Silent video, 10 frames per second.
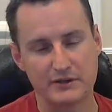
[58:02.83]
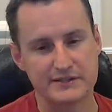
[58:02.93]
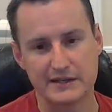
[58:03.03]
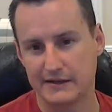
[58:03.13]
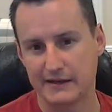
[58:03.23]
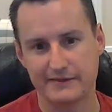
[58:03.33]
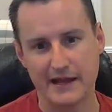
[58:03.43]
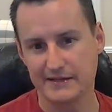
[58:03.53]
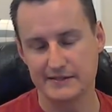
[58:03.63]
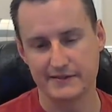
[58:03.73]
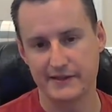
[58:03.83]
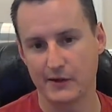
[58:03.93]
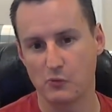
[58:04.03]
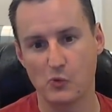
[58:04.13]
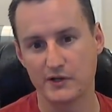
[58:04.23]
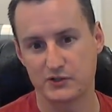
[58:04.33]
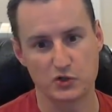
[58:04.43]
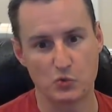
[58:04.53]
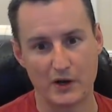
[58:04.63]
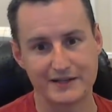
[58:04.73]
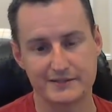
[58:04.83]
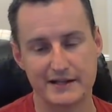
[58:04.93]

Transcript: only seen it get that thick once or twice.